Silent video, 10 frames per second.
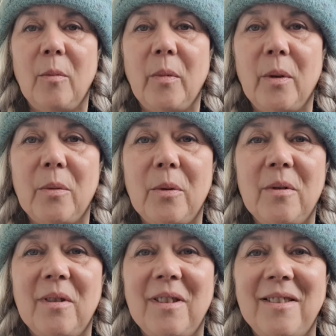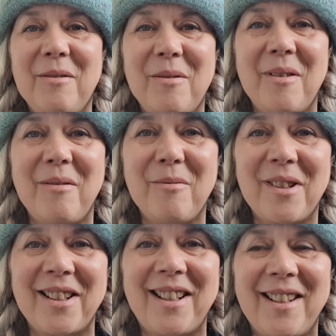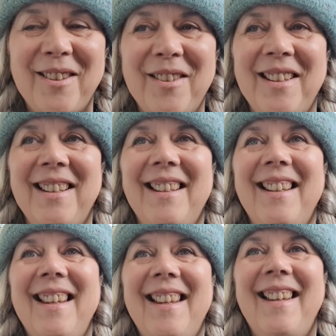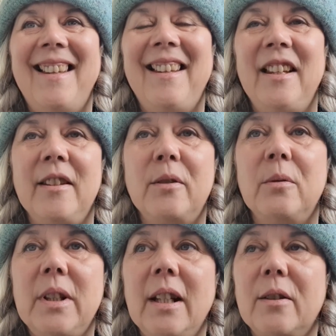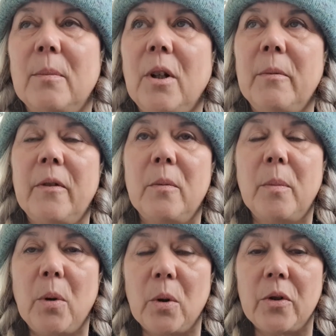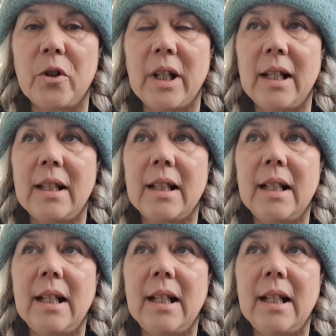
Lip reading: But we'll work it out. So I'm coming from the potting shed.